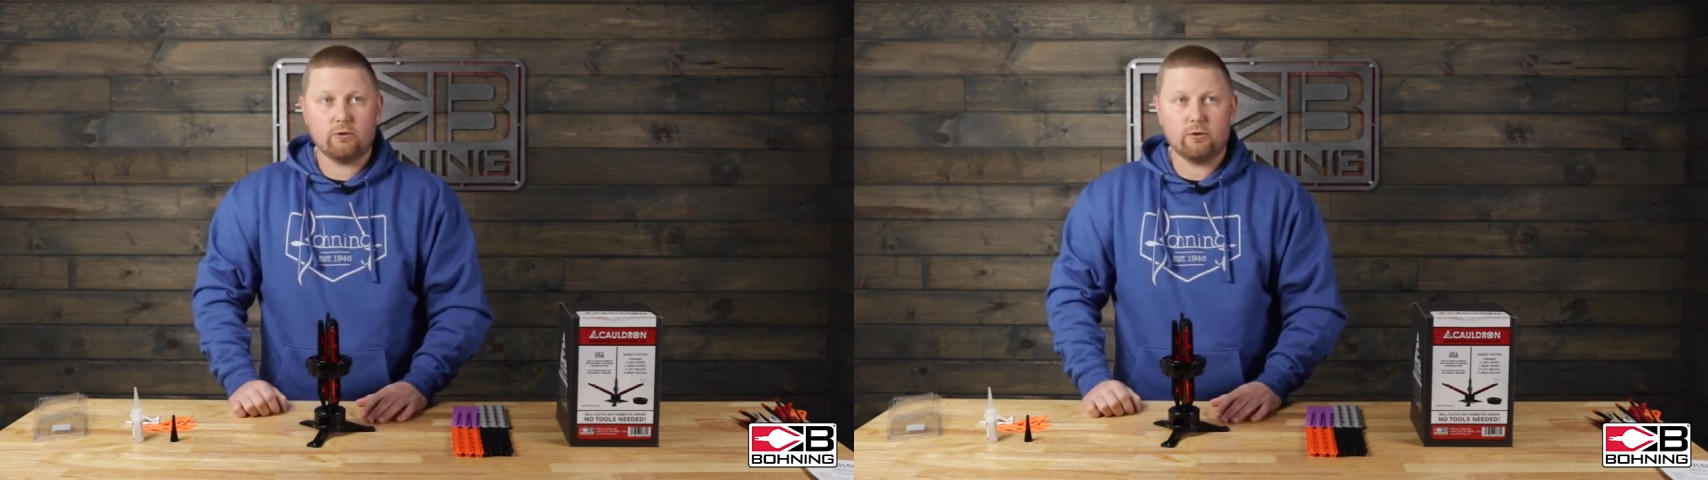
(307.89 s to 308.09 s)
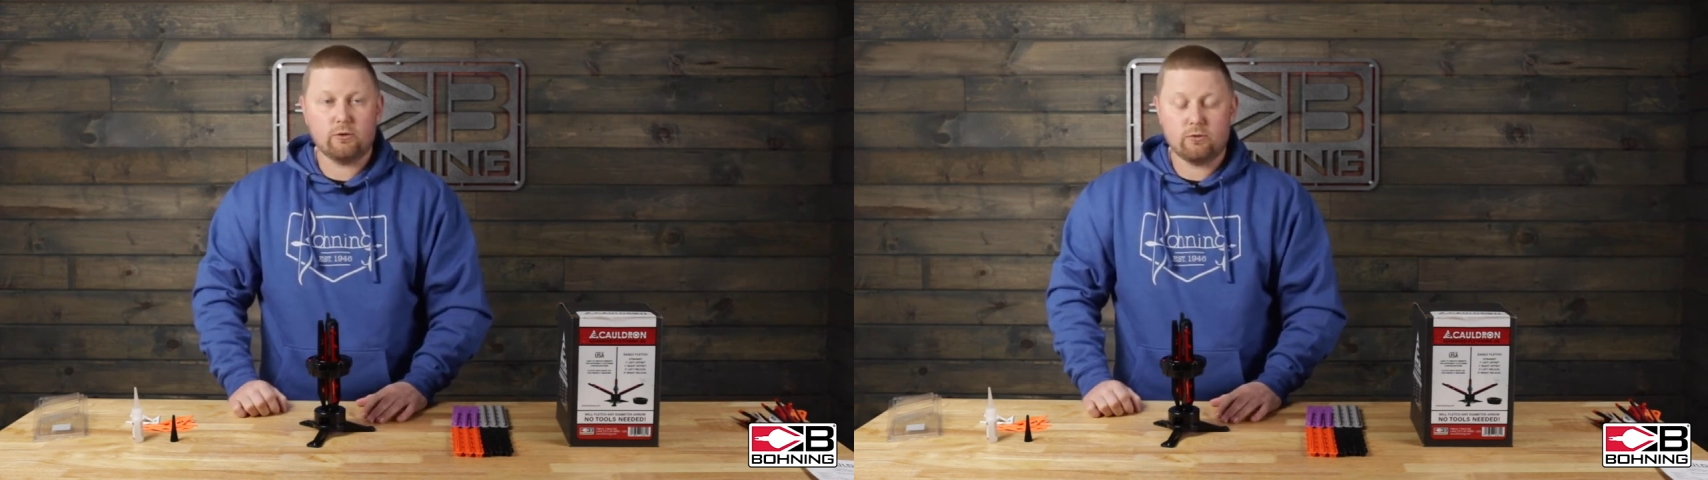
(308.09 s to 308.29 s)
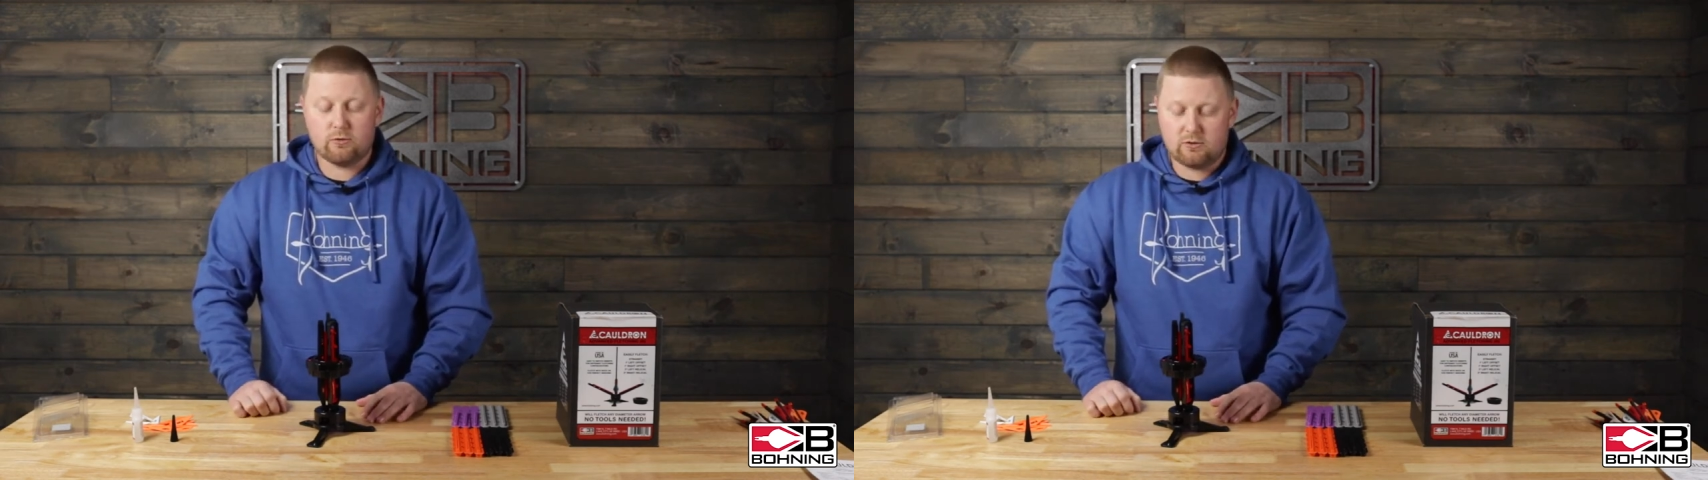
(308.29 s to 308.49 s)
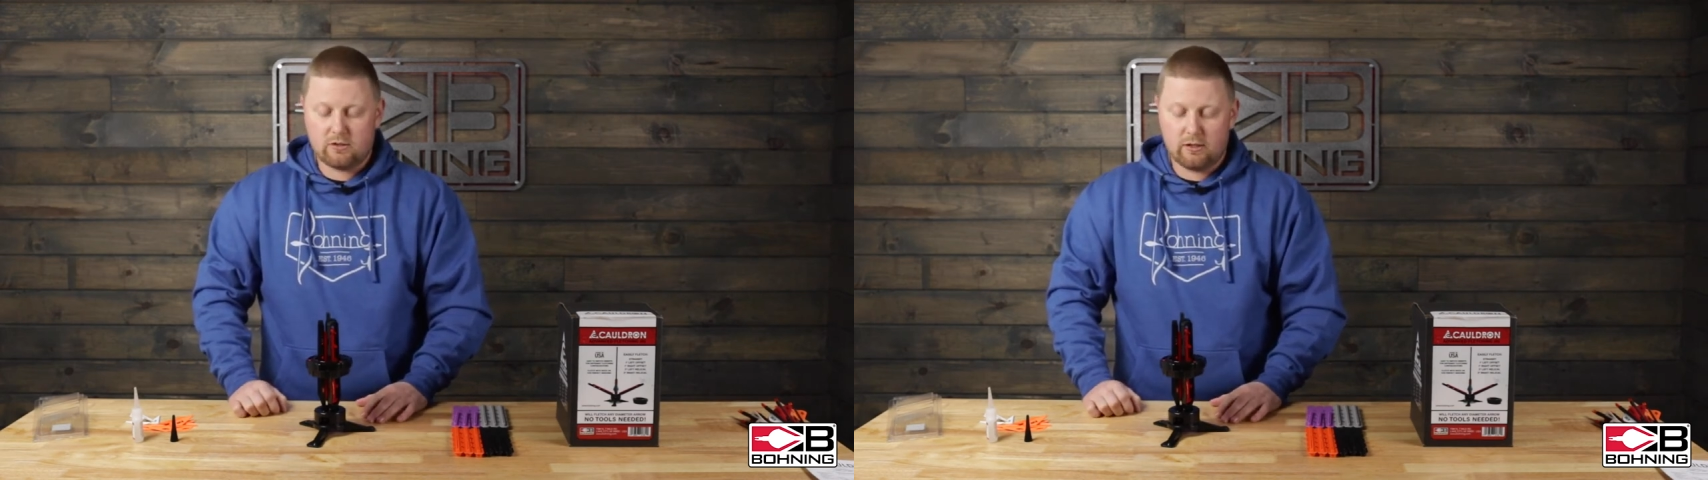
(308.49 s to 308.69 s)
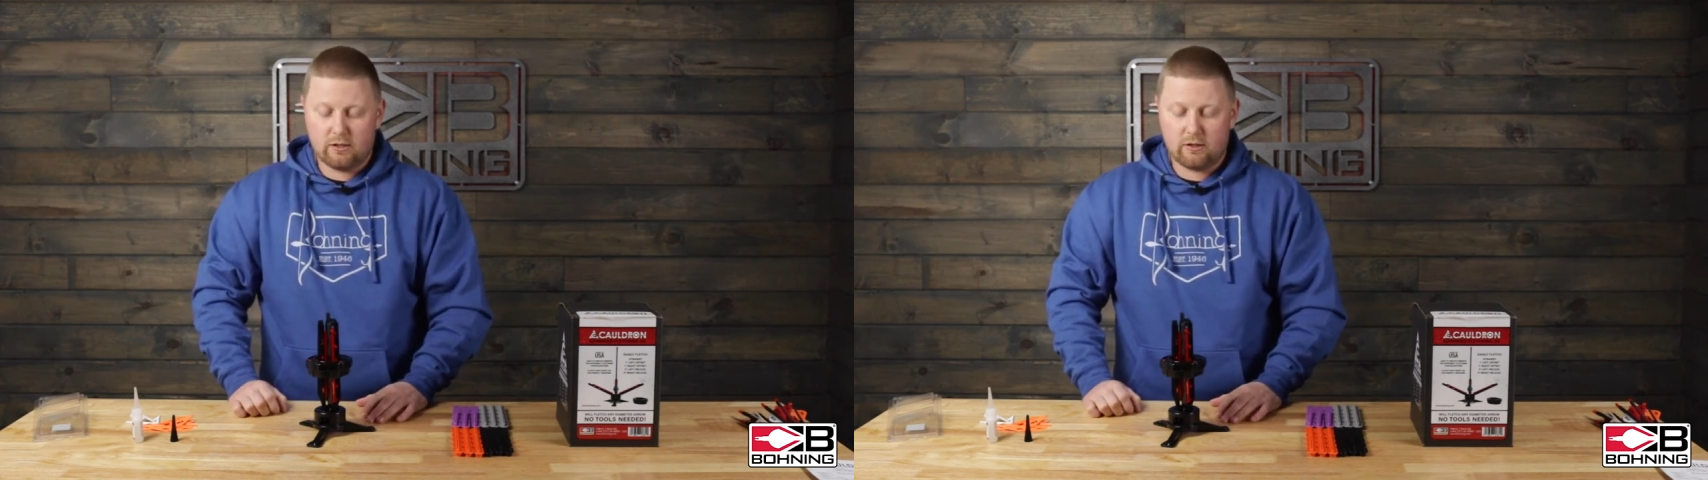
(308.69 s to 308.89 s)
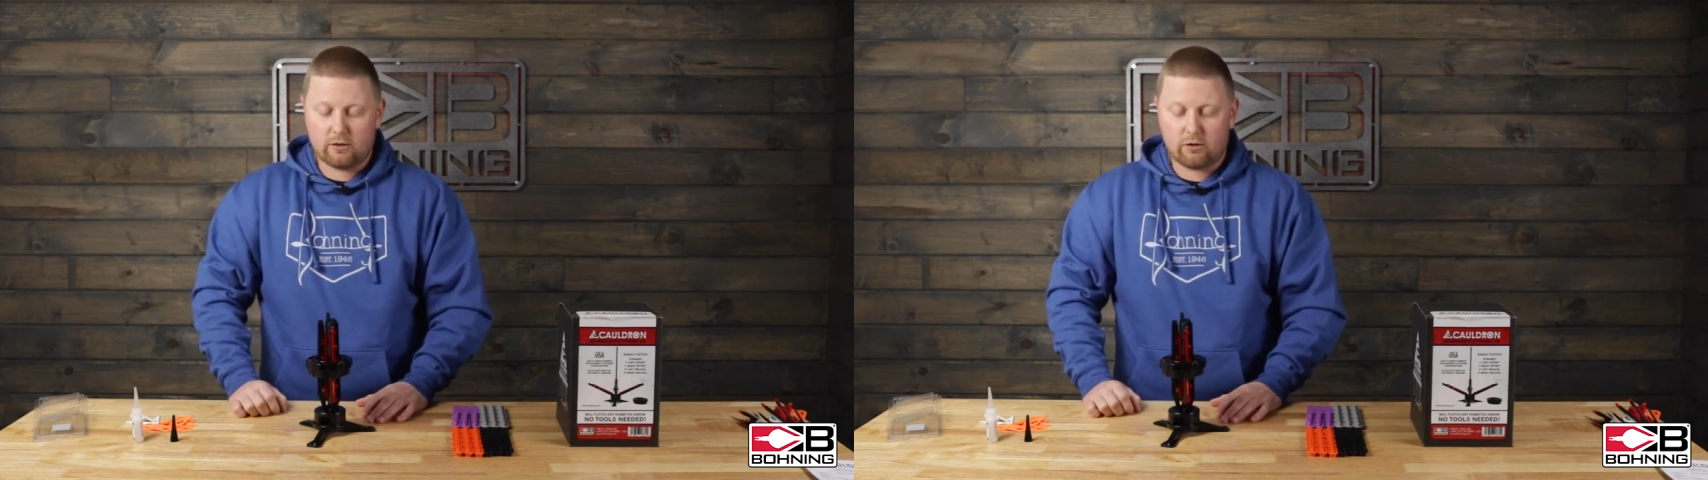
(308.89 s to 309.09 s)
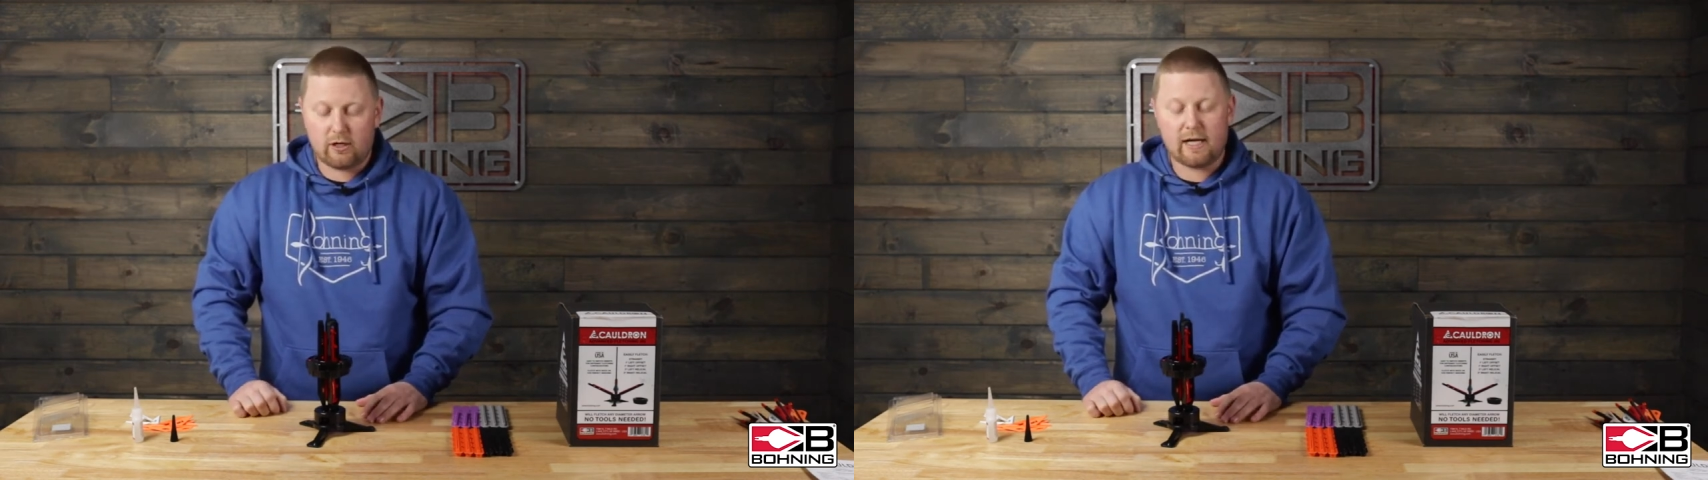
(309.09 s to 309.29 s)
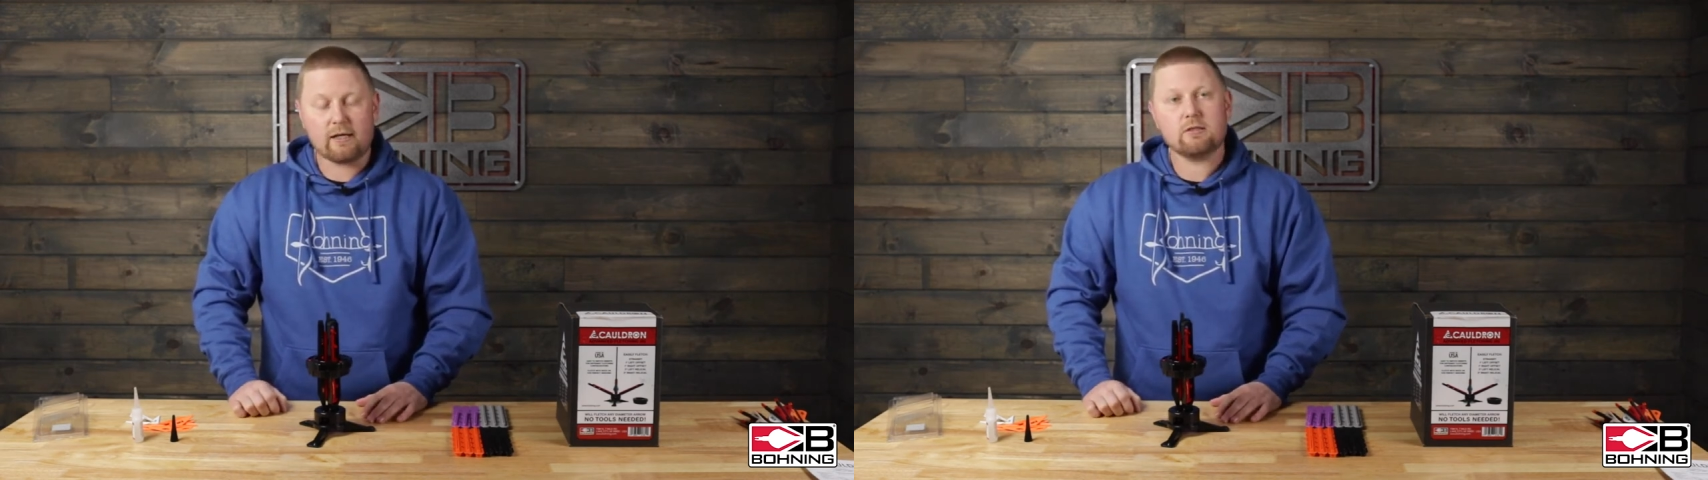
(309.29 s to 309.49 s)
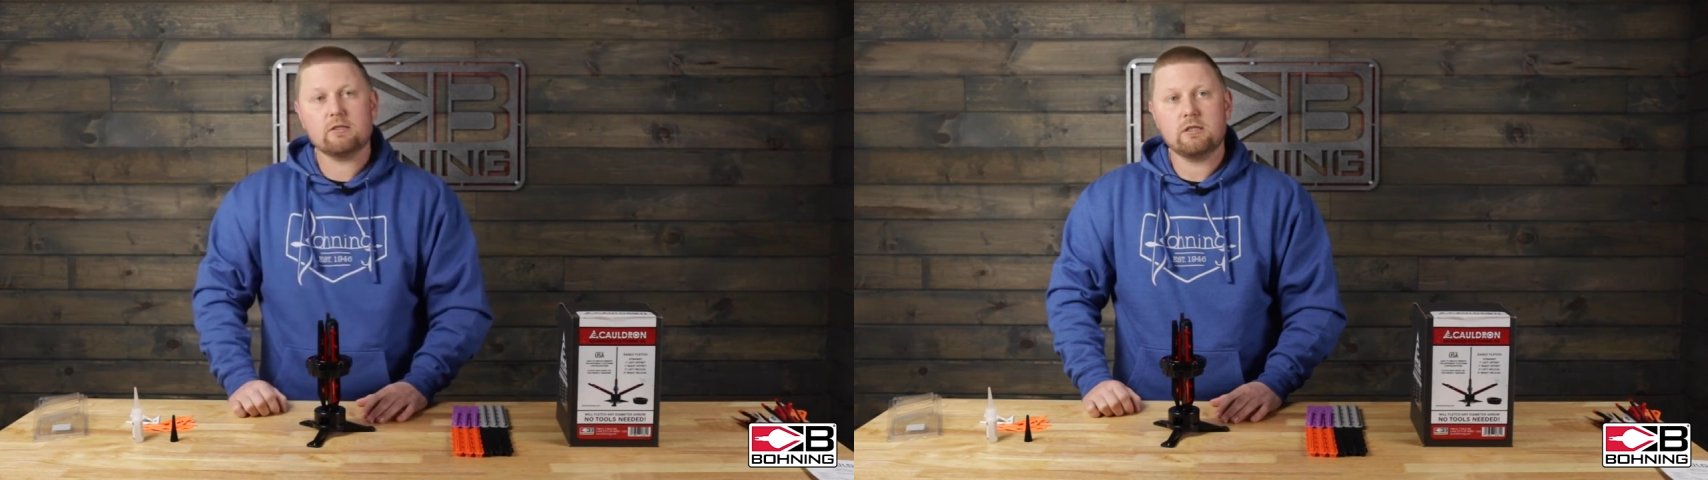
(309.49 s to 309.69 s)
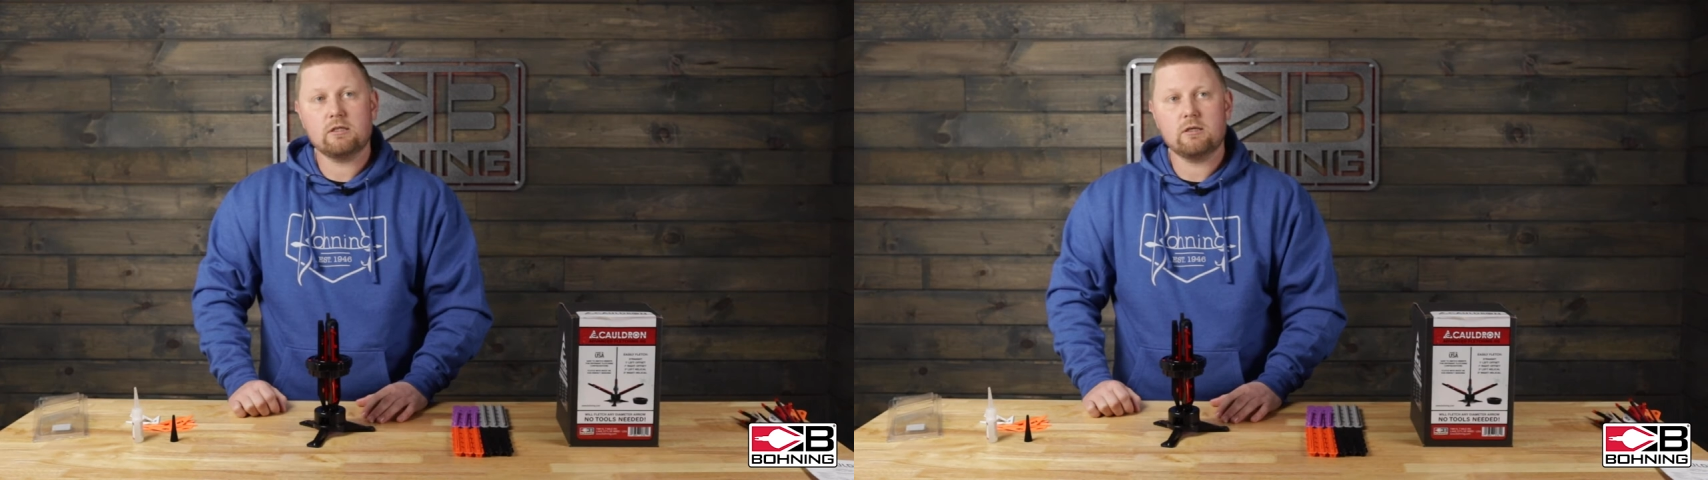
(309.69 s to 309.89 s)
you use the
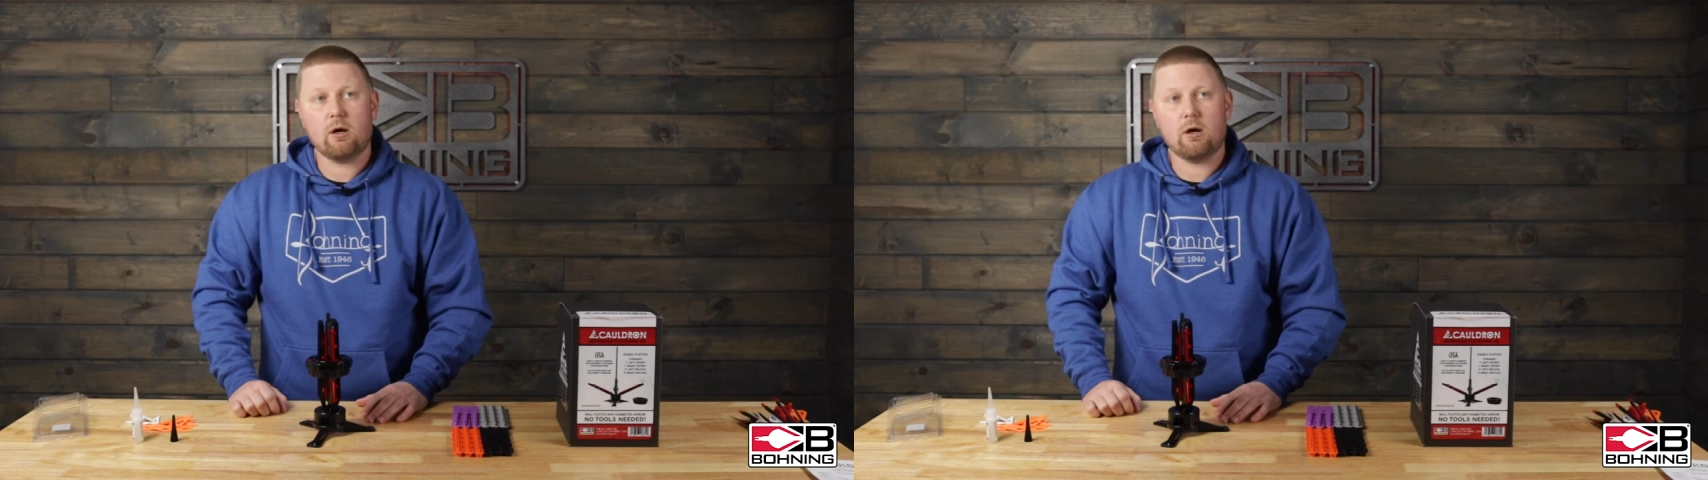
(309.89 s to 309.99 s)
correct